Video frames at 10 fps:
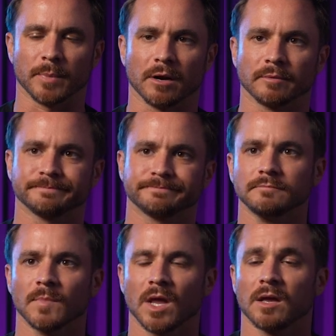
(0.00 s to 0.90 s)
buyer.
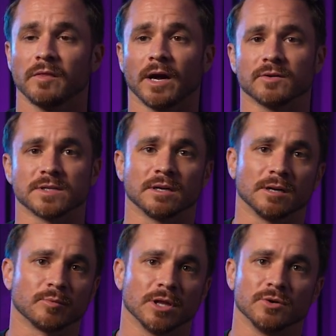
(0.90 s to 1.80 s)
The house ended
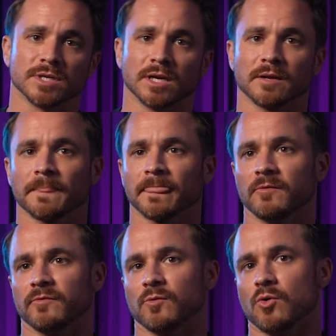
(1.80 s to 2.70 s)
up closing
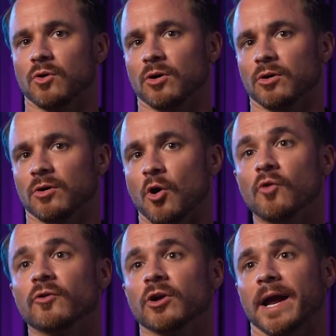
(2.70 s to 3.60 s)
for
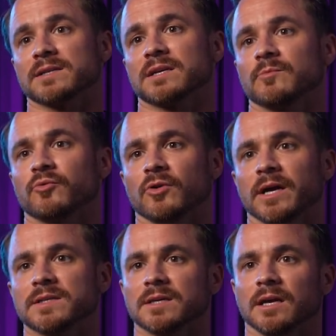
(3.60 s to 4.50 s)
over asking
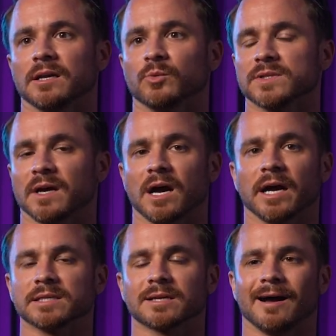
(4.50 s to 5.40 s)
price, and it was the
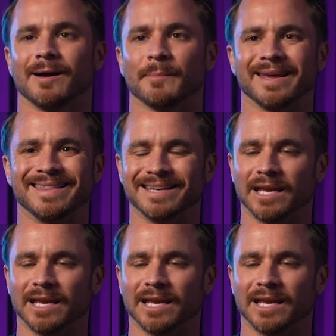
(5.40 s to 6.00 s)
highest comp in the